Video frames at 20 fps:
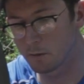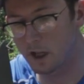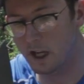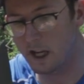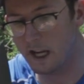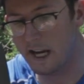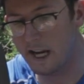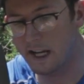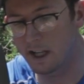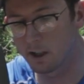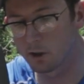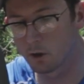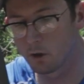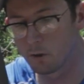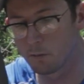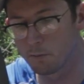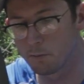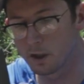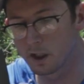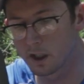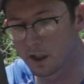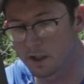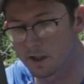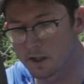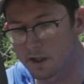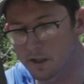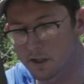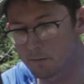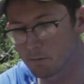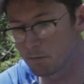handle
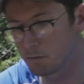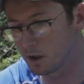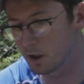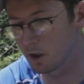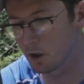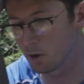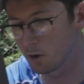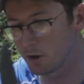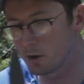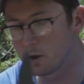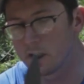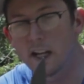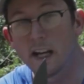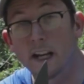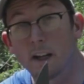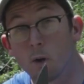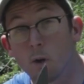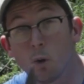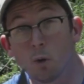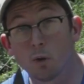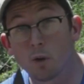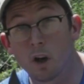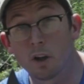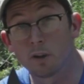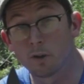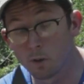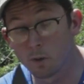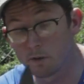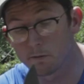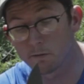because, you know, you can't hold on
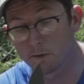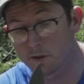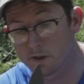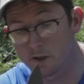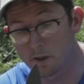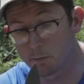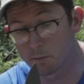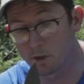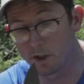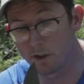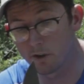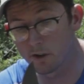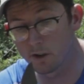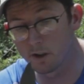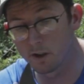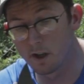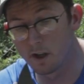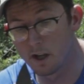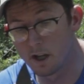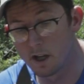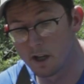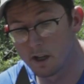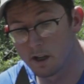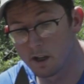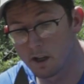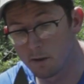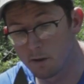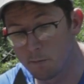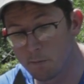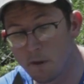to it for some reason,
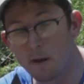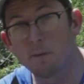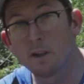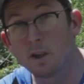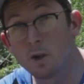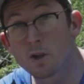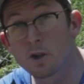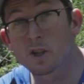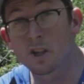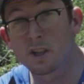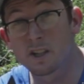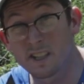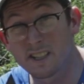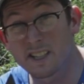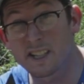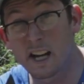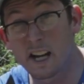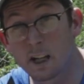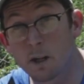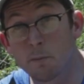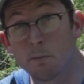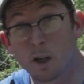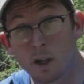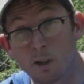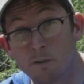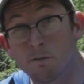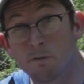maybe you should design a better